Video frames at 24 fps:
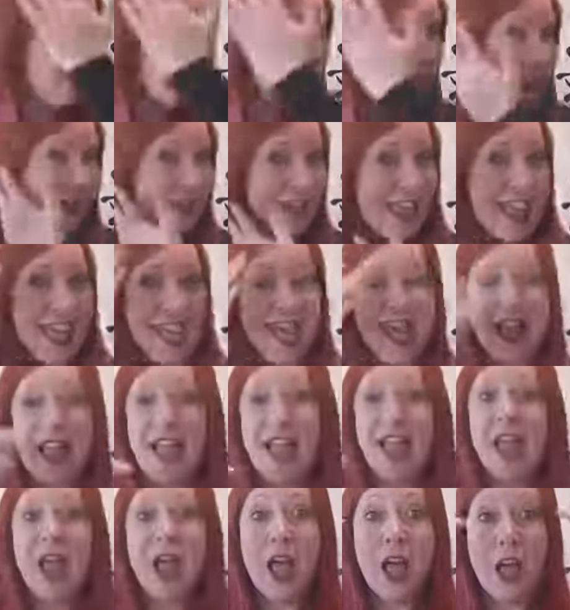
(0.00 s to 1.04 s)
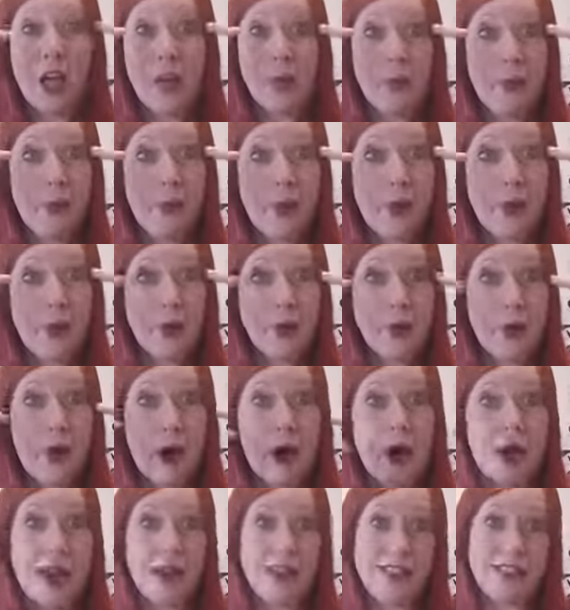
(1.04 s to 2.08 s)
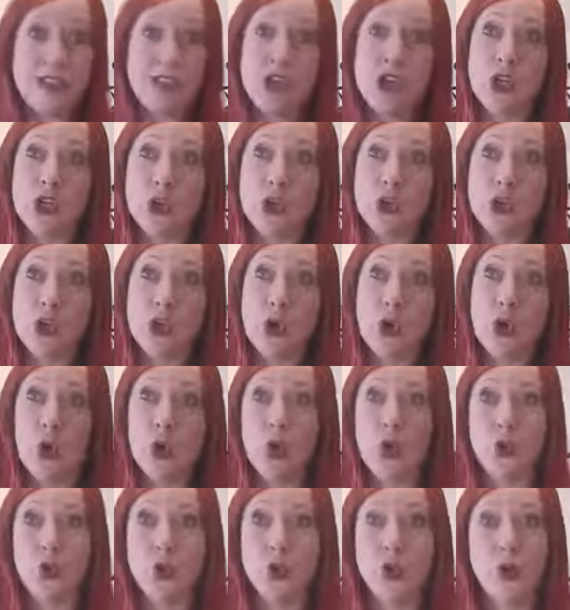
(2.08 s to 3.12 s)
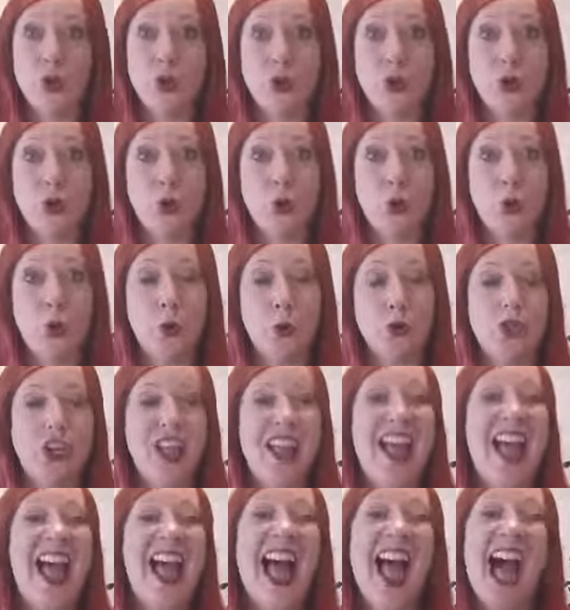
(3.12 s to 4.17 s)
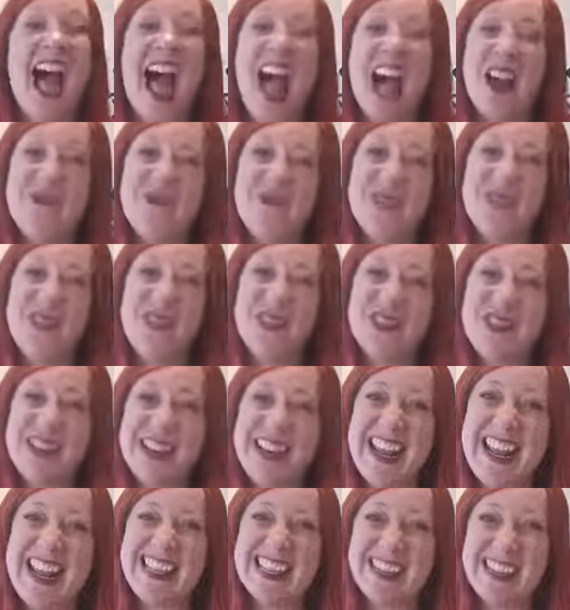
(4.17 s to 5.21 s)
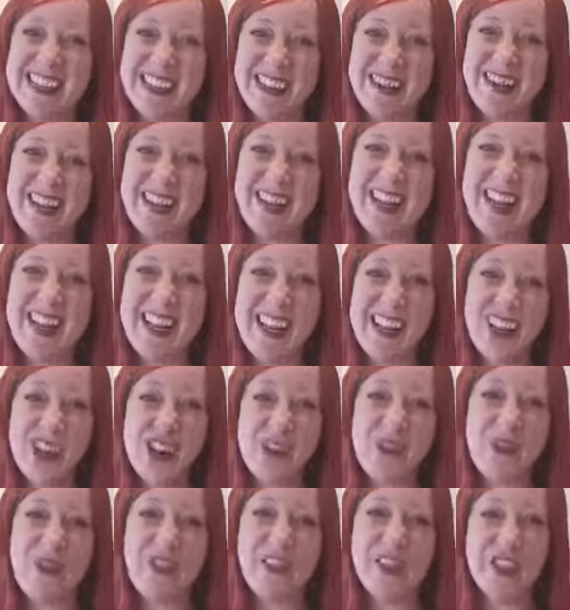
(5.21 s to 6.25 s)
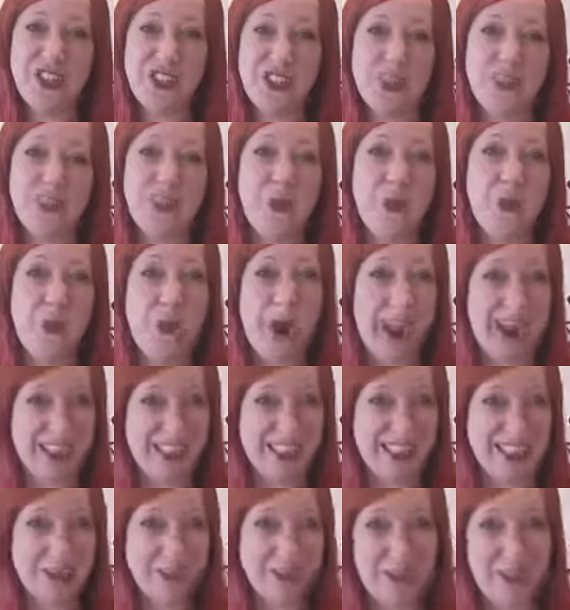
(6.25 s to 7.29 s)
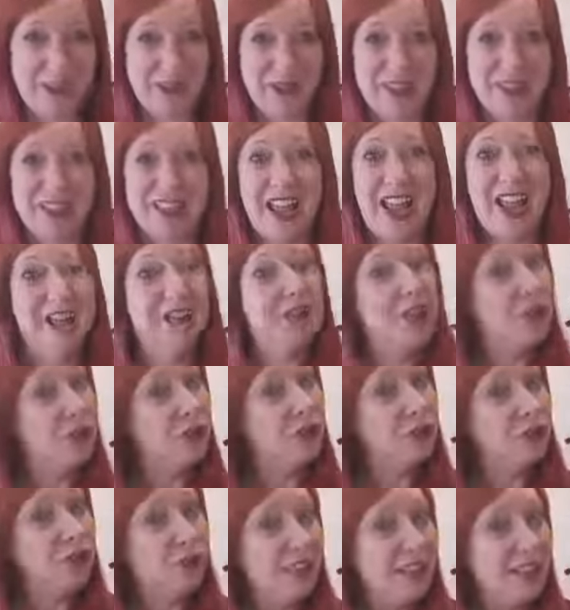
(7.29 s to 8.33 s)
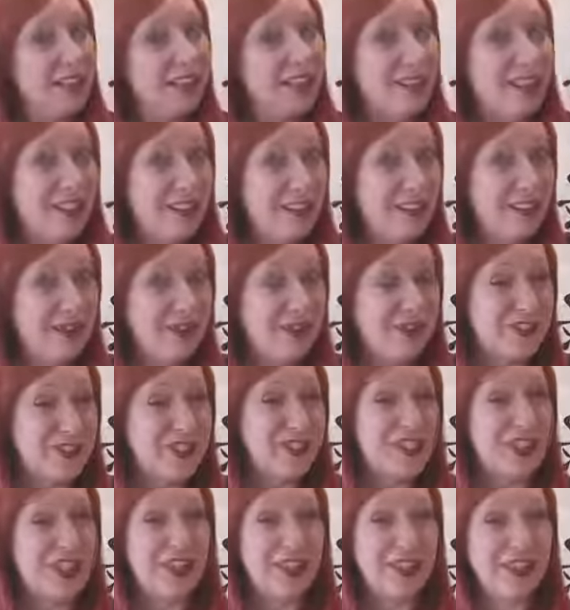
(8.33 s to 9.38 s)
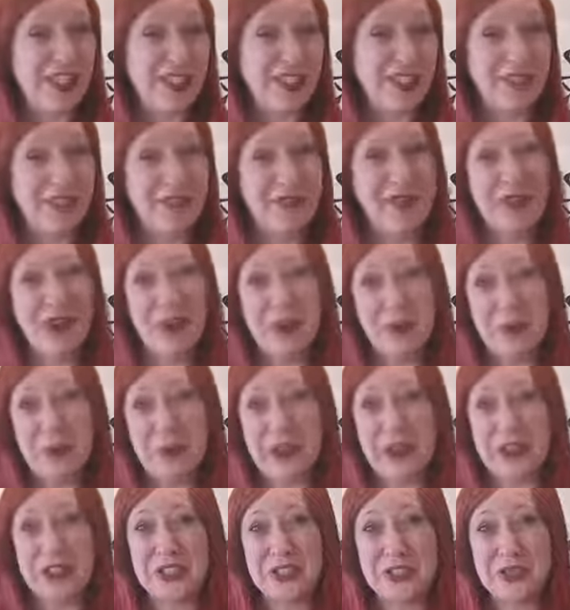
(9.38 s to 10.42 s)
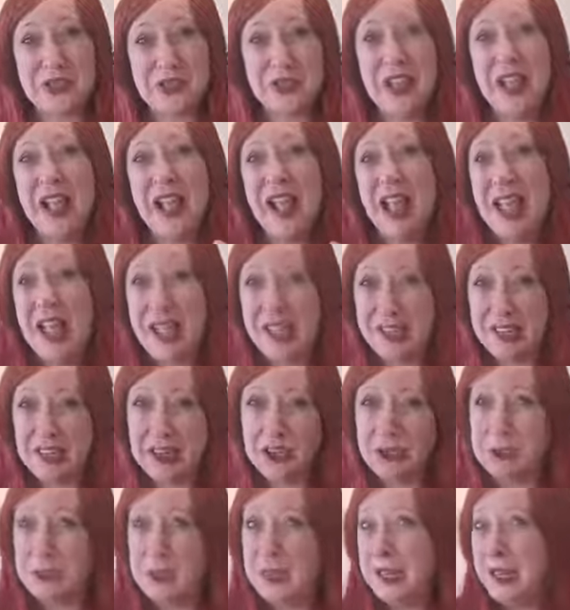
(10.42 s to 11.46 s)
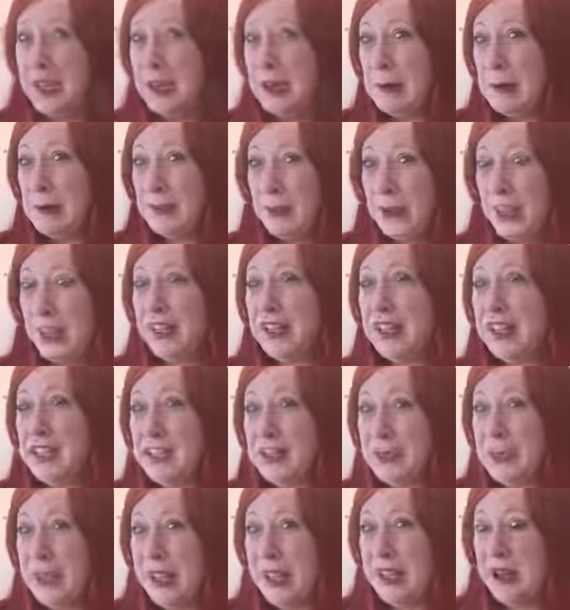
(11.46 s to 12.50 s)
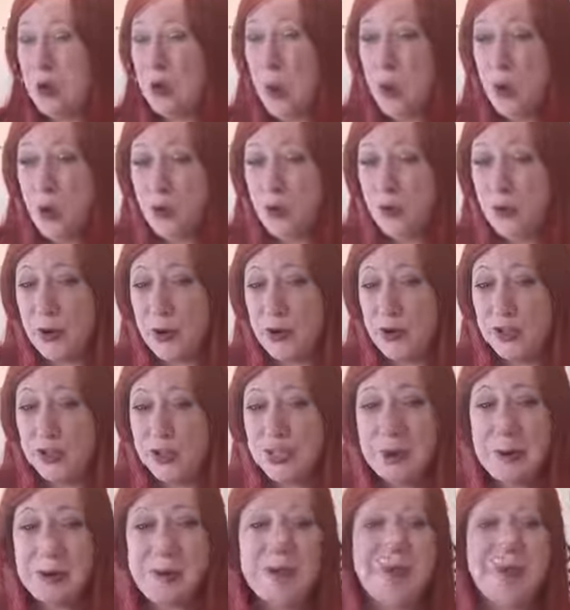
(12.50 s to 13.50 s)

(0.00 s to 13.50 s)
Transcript: Red hair, blue eyes, tall, short. I wouldn't necessarily go into the weight, because that could really kind of start getting very personal and could be a little bit awkward.